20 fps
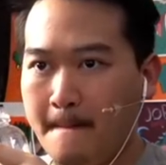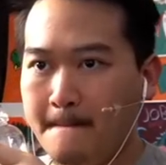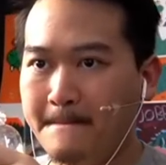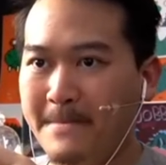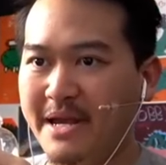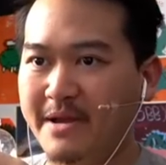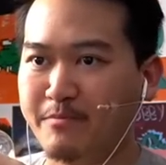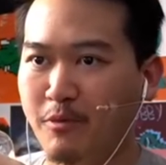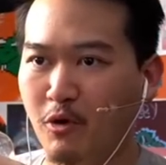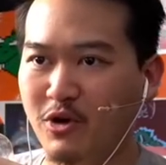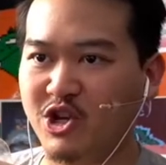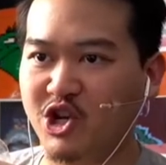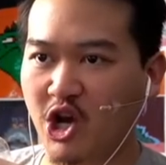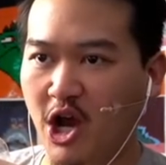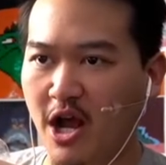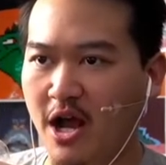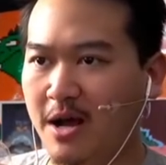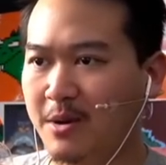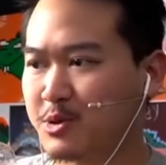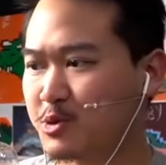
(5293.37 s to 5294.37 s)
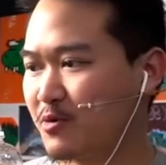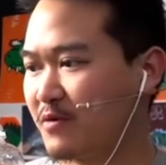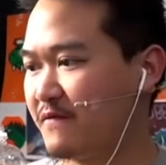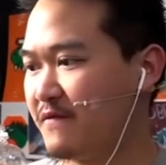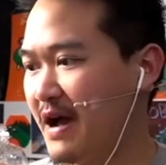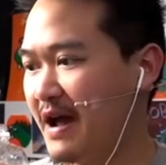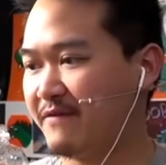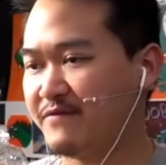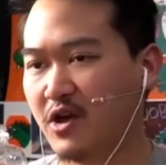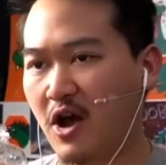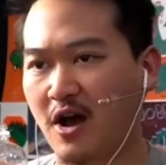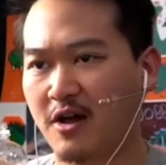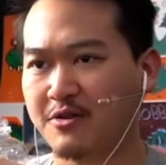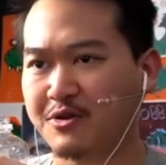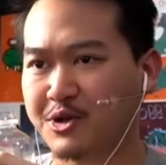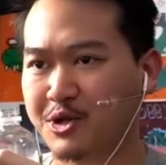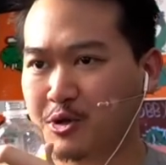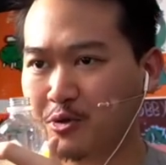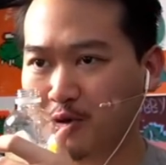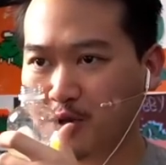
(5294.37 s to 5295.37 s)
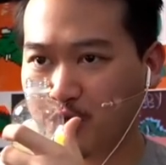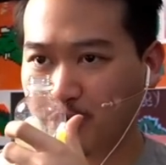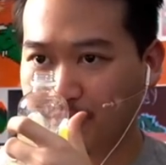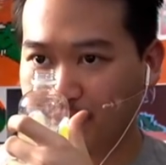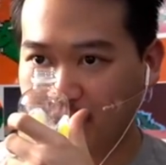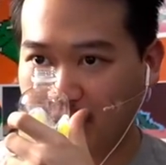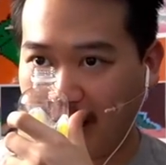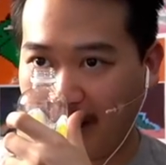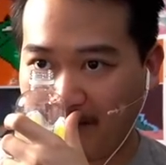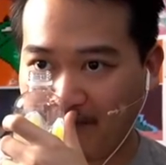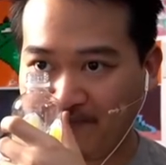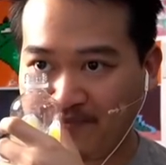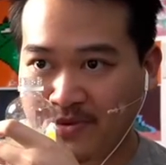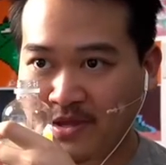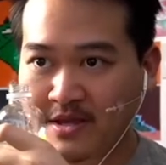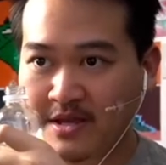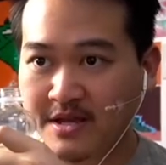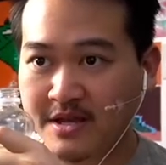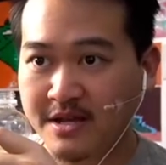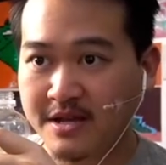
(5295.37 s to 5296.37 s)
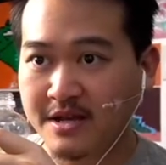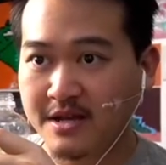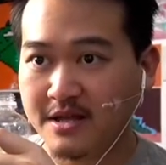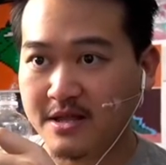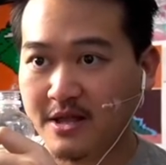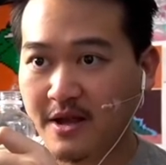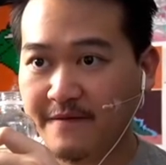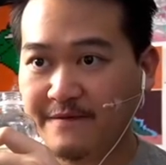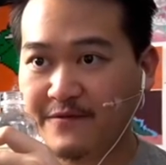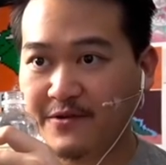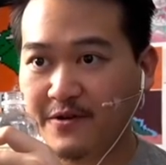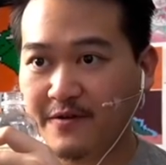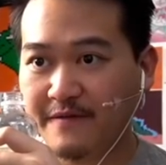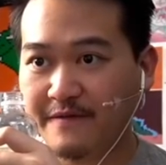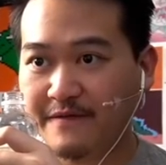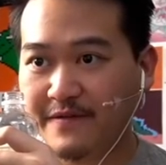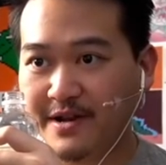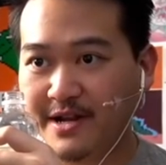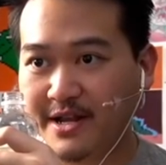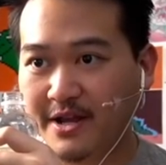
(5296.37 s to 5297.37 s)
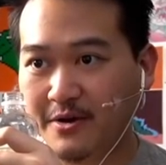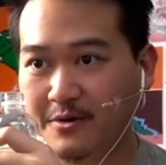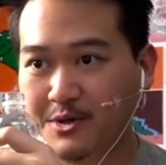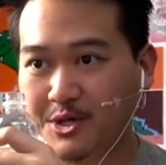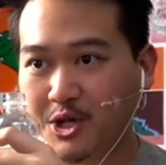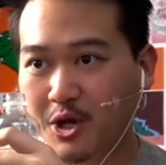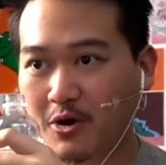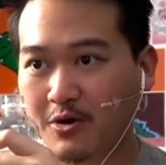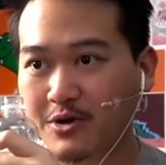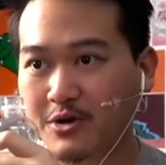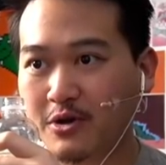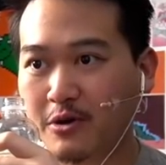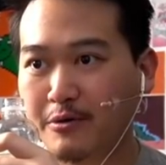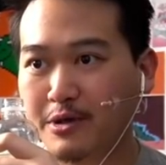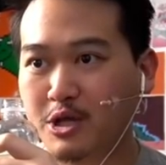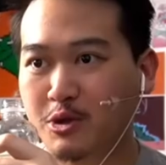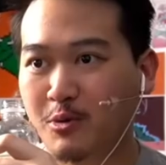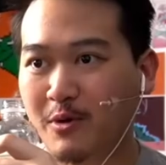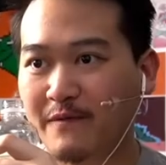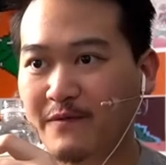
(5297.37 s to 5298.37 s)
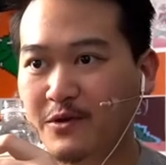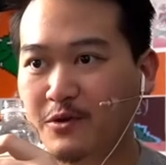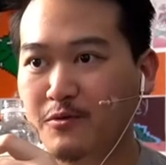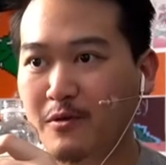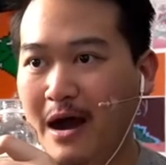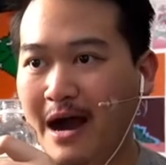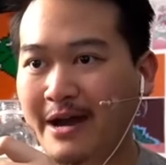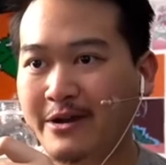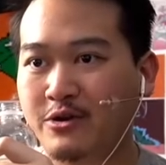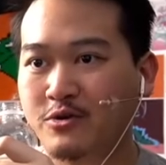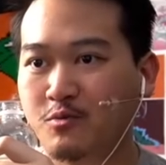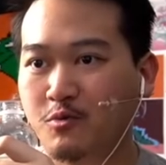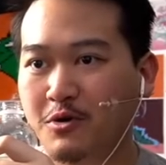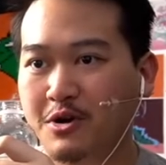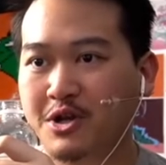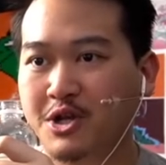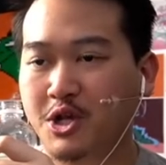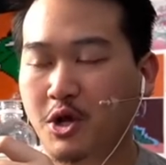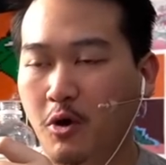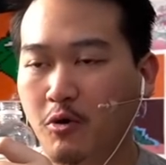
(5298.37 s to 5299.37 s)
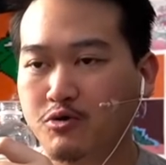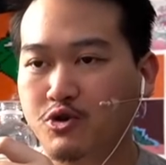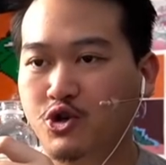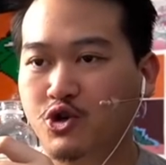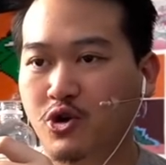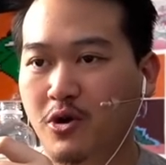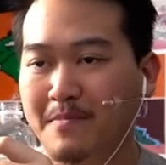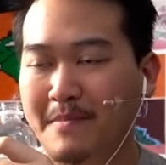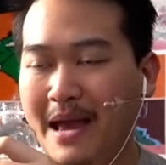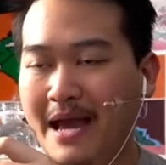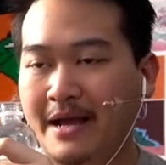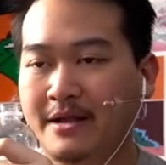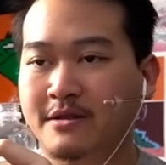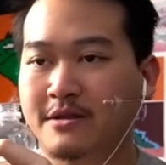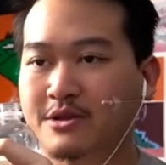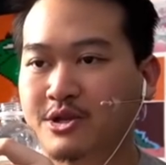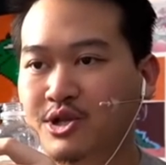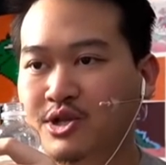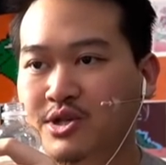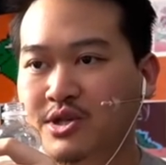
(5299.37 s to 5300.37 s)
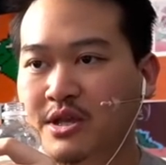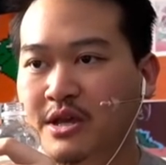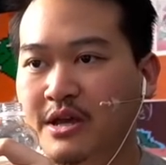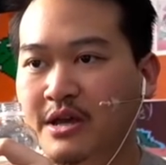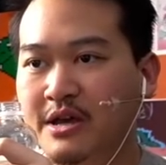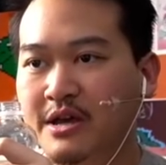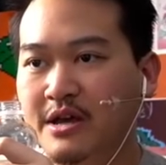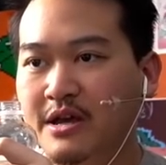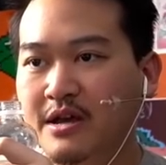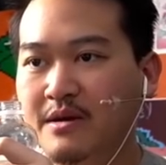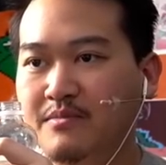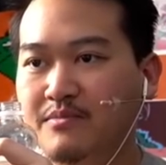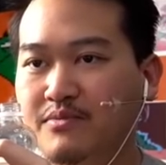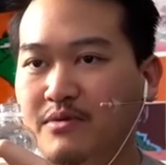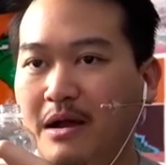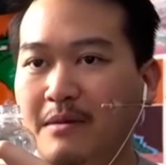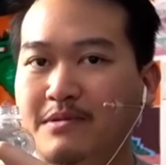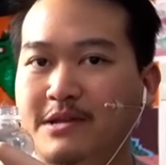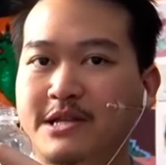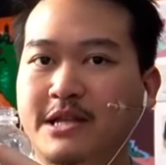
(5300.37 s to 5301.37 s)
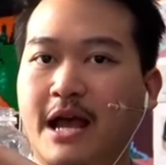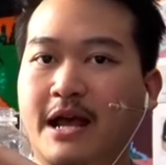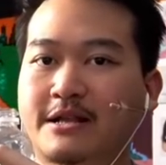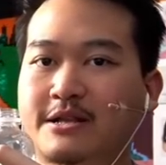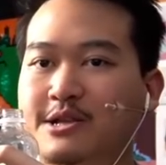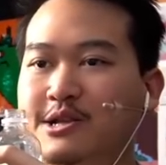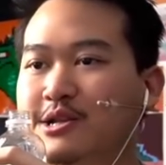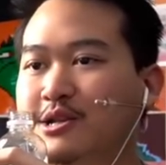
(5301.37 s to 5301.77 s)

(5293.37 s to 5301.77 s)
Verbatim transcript: Big Boy Chubbs with $5 through the super chat. Love your videos. Are you going to review Ironworks Ultra Magnus? Probably not.